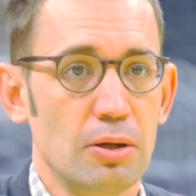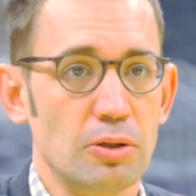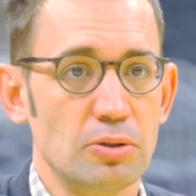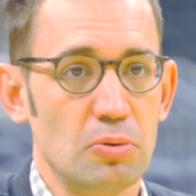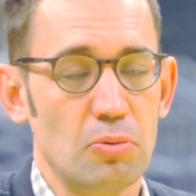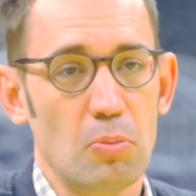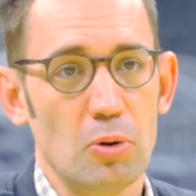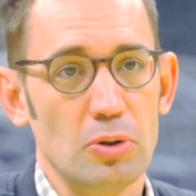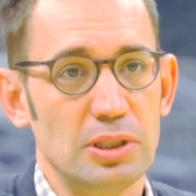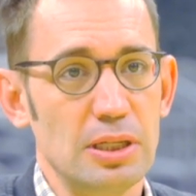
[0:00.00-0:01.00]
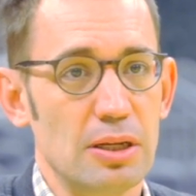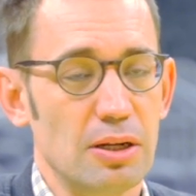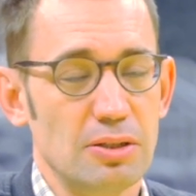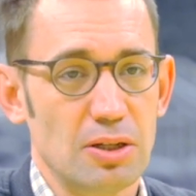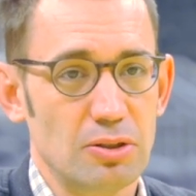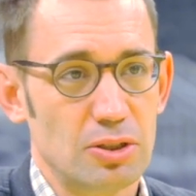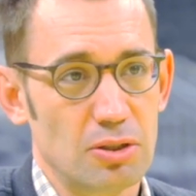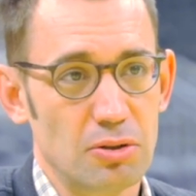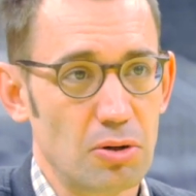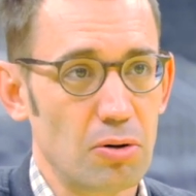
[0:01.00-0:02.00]
because the more you see, and that's not just
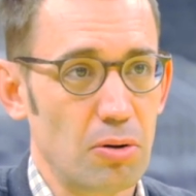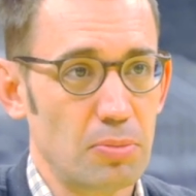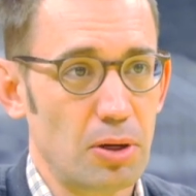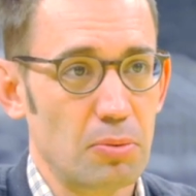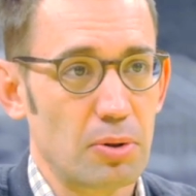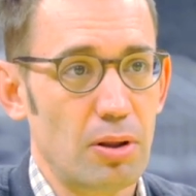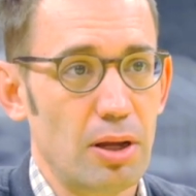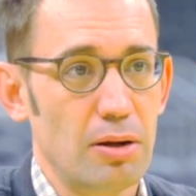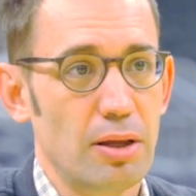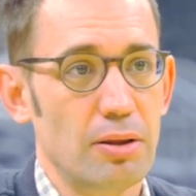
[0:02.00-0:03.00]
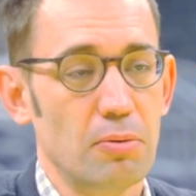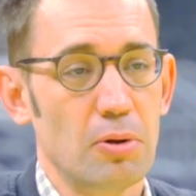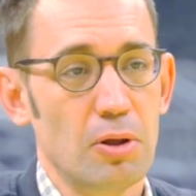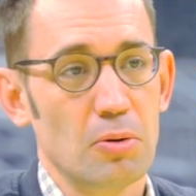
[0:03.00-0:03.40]
internal, I'm talking with the client, right? The, right?